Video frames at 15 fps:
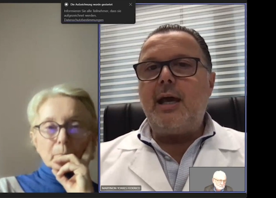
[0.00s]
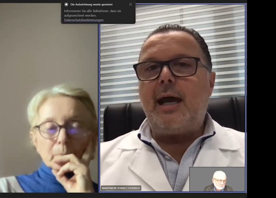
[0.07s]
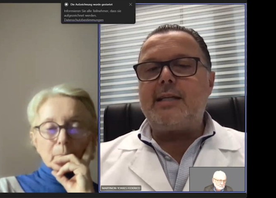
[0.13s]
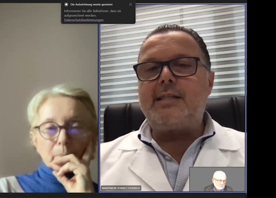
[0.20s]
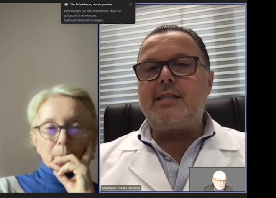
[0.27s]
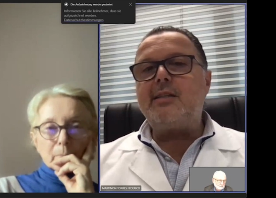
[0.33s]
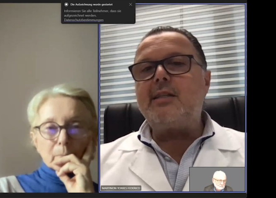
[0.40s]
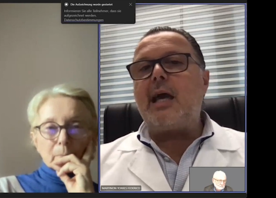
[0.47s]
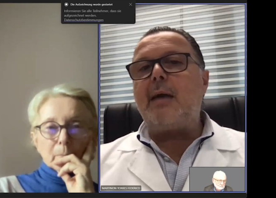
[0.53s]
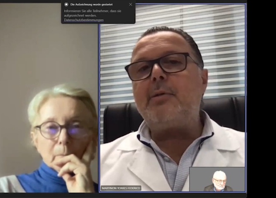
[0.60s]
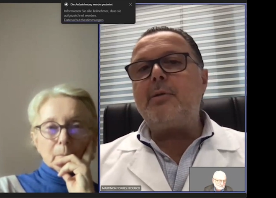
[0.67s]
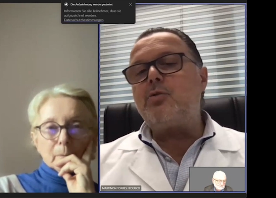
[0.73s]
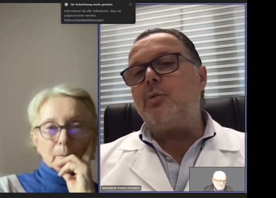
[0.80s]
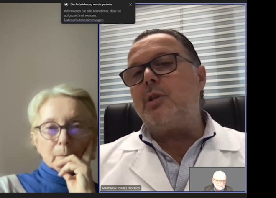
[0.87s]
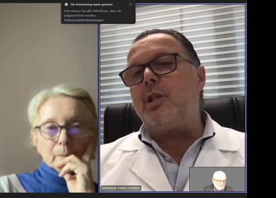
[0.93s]
Speaker 1: As it
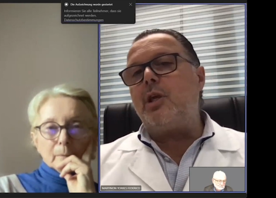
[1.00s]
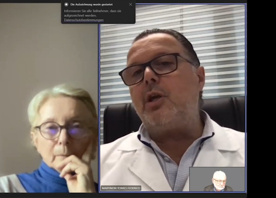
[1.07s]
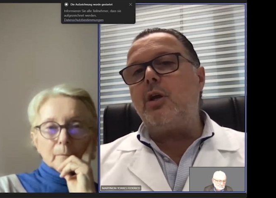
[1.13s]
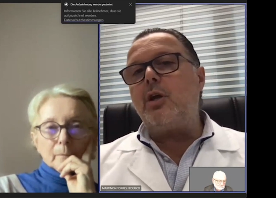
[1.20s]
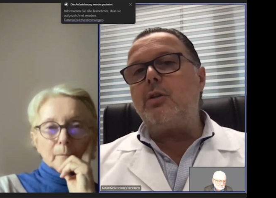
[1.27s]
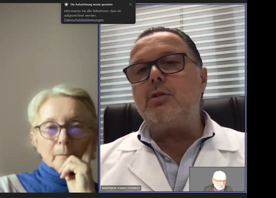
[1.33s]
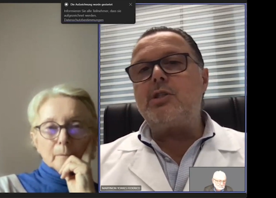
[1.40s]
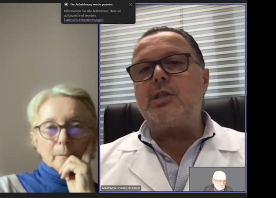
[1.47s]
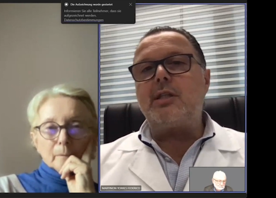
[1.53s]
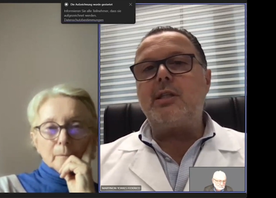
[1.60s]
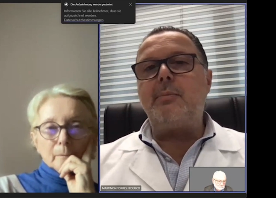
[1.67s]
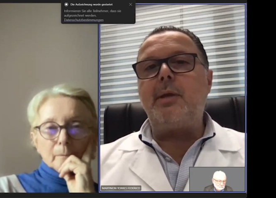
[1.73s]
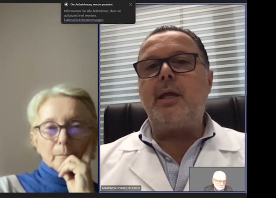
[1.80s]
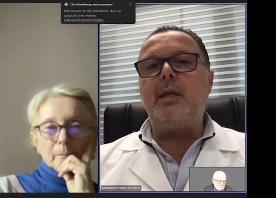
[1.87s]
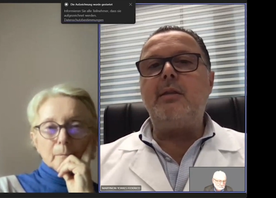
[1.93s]
happens with the adults, at the
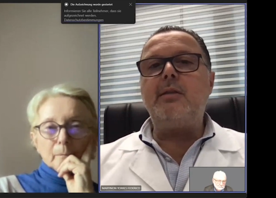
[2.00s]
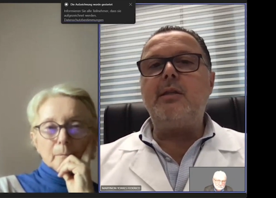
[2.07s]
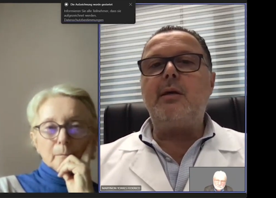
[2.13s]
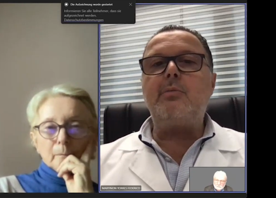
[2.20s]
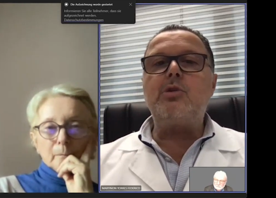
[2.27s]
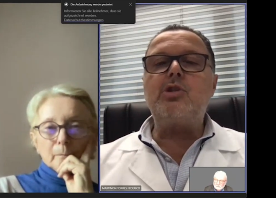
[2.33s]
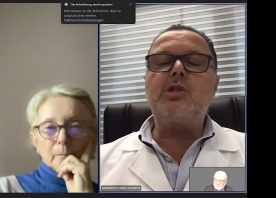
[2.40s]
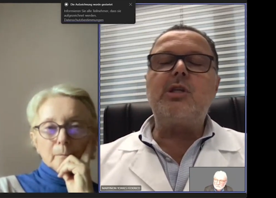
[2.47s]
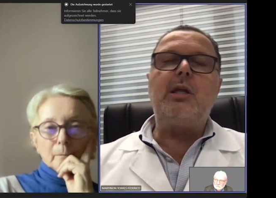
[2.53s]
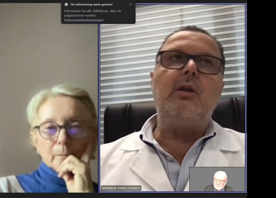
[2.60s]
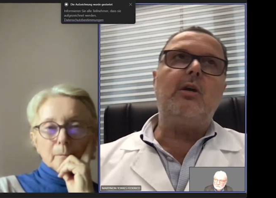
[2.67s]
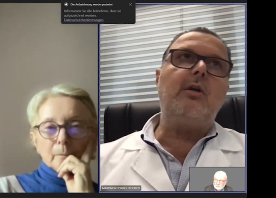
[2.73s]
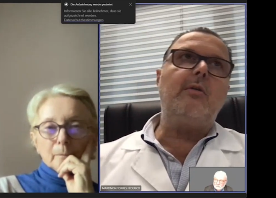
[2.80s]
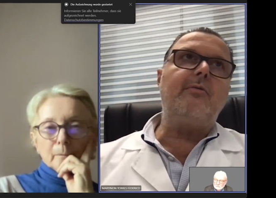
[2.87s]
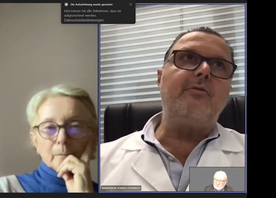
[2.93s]
beginning, there was a
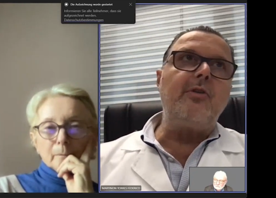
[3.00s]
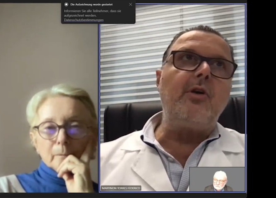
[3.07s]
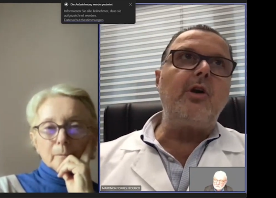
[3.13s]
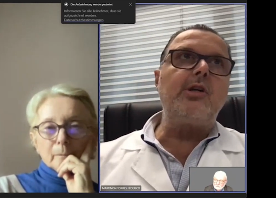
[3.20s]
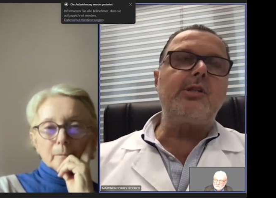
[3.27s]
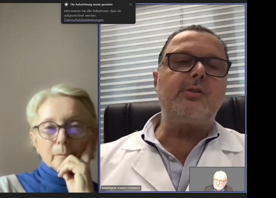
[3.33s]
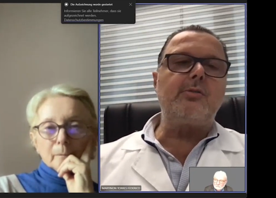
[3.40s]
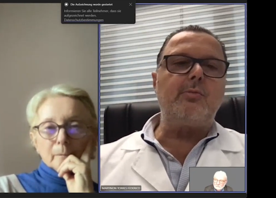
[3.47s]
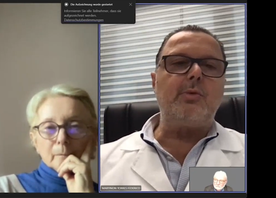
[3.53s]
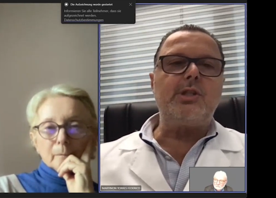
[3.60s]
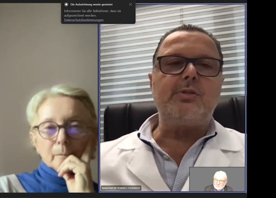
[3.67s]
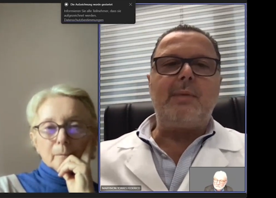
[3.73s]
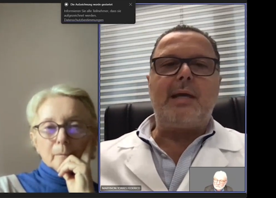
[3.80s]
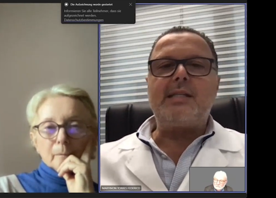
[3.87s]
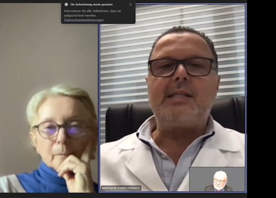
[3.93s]
lot of noise,
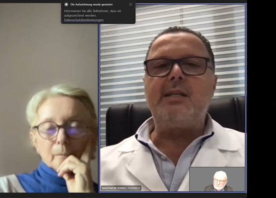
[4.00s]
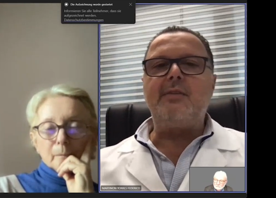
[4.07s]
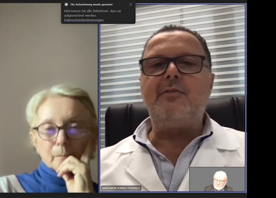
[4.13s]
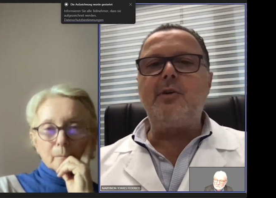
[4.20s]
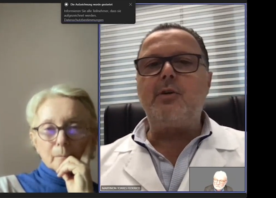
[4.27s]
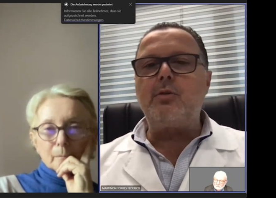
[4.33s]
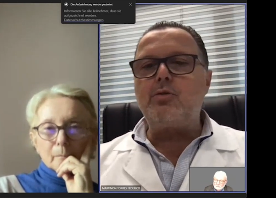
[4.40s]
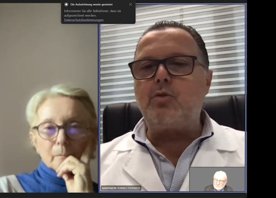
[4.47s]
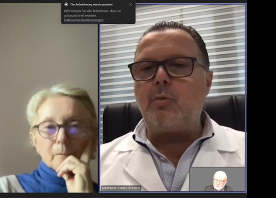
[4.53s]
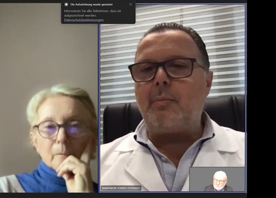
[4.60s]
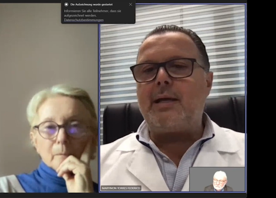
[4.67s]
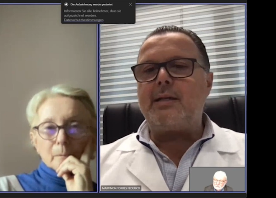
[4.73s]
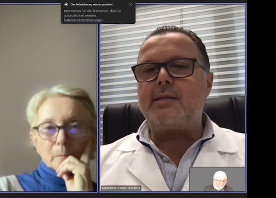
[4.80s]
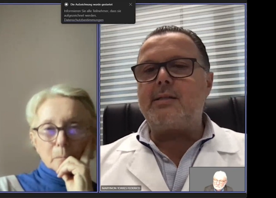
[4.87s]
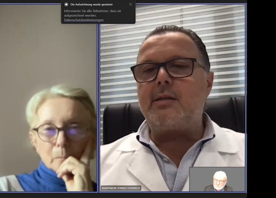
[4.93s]
which makes difficult to
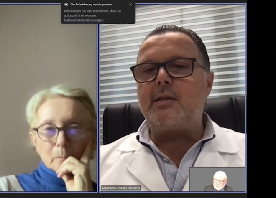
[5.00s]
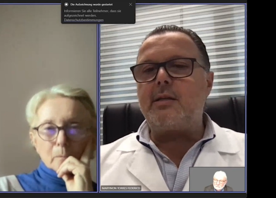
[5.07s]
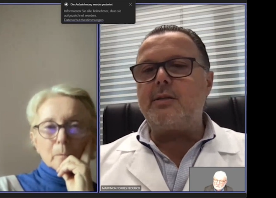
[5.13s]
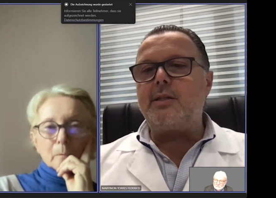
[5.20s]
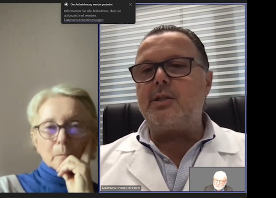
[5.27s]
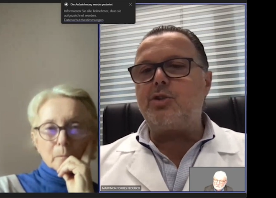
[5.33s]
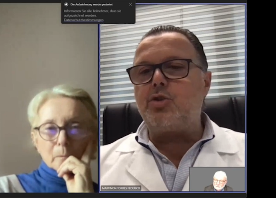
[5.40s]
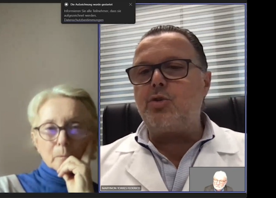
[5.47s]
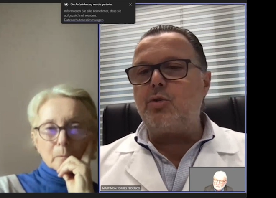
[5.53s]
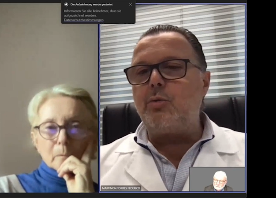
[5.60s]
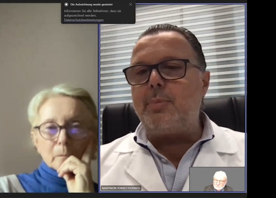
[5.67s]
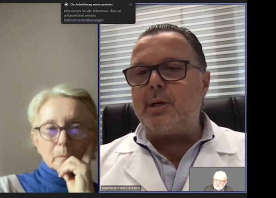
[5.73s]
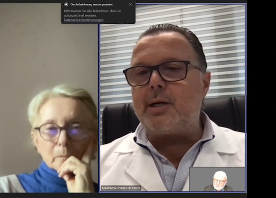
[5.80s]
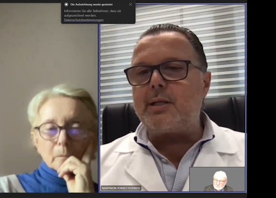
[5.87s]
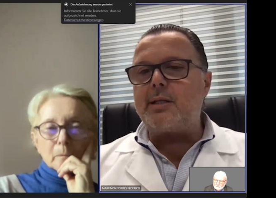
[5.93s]
measure the true
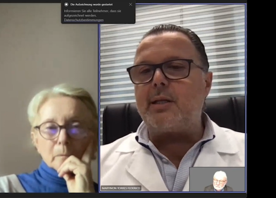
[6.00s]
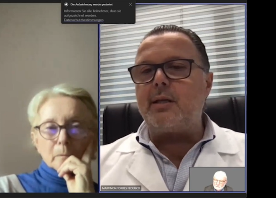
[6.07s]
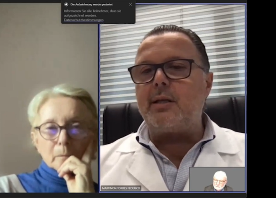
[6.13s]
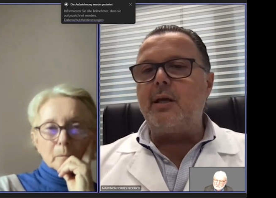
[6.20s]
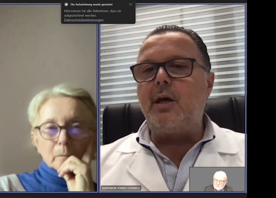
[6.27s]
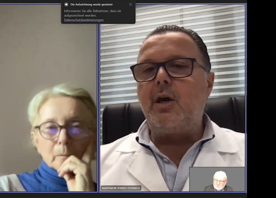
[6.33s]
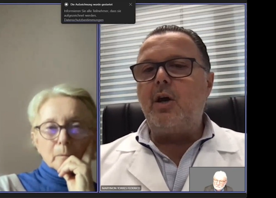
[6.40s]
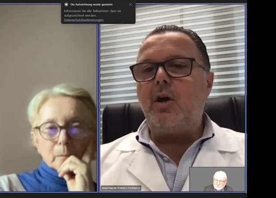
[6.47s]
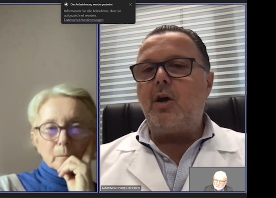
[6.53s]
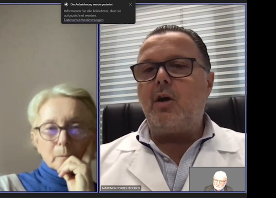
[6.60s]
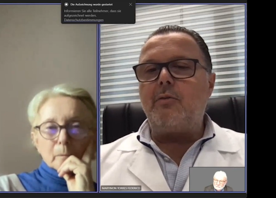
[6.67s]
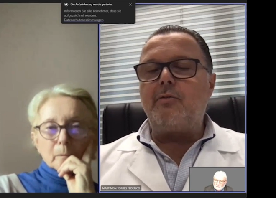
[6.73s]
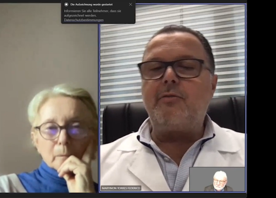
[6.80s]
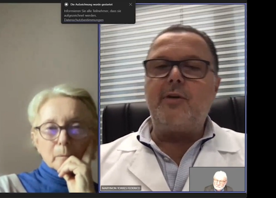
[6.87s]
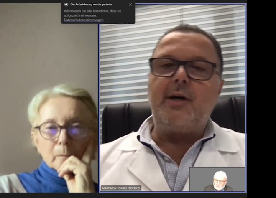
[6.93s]
burden
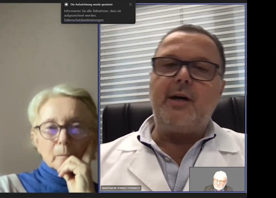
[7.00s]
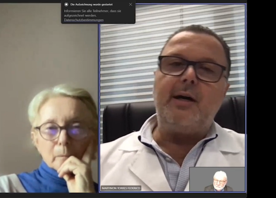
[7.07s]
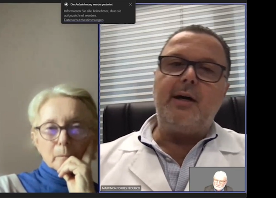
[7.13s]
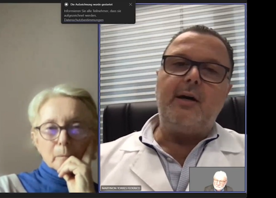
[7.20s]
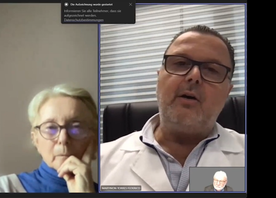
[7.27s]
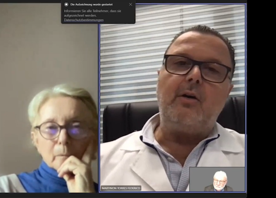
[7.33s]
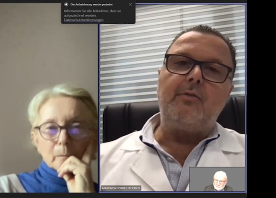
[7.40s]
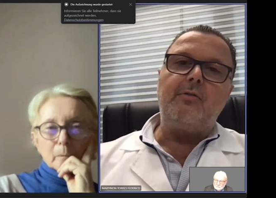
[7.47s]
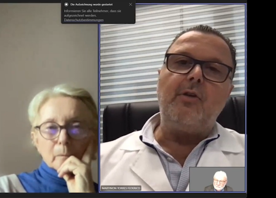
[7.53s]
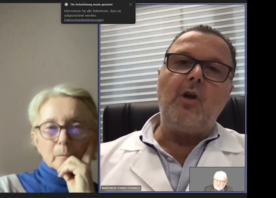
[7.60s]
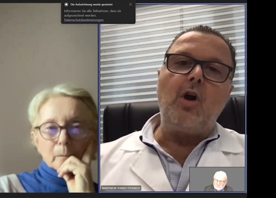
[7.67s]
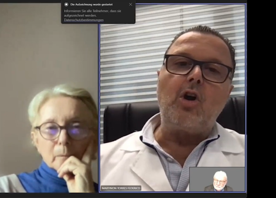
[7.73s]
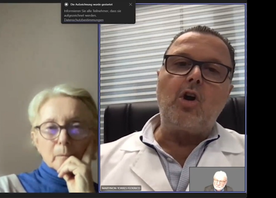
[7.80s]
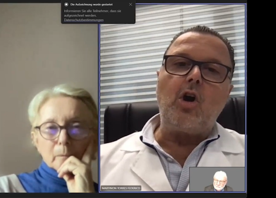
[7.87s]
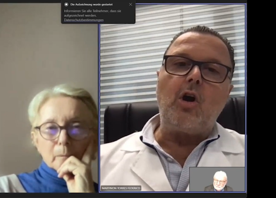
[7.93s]
of, uh, of
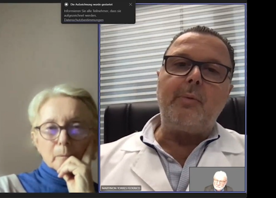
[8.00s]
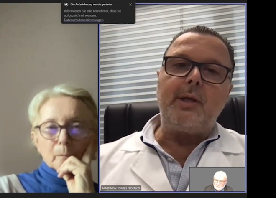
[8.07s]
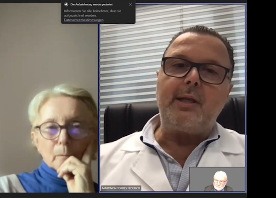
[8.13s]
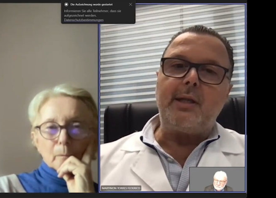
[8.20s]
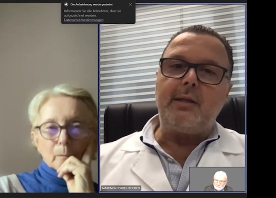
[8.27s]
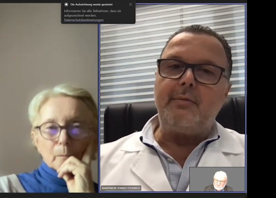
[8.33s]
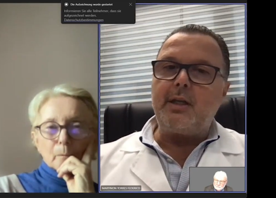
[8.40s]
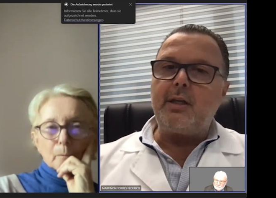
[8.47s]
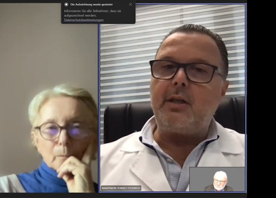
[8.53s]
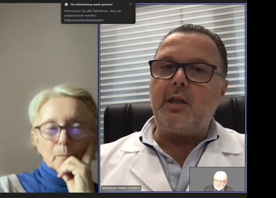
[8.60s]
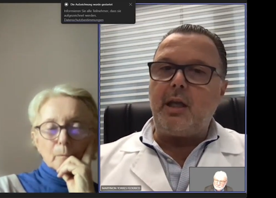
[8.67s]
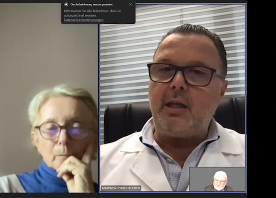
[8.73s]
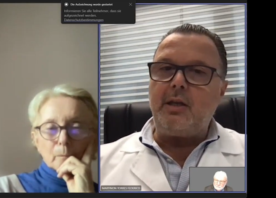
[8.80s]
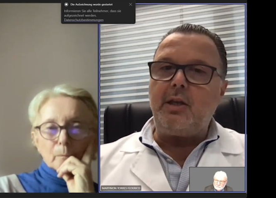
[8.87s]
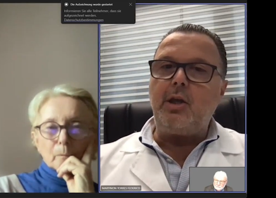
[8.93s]
long COVID, even
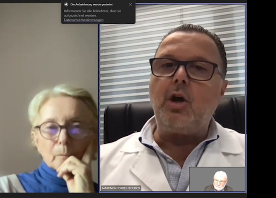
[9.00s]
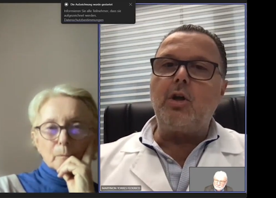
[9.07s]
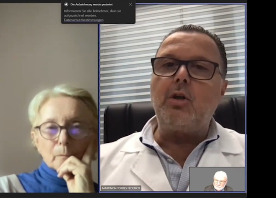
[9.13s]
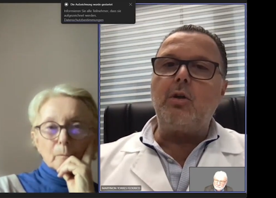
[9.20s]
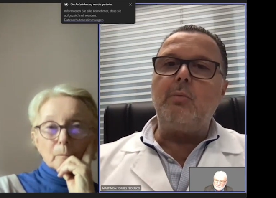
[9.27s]
in the adult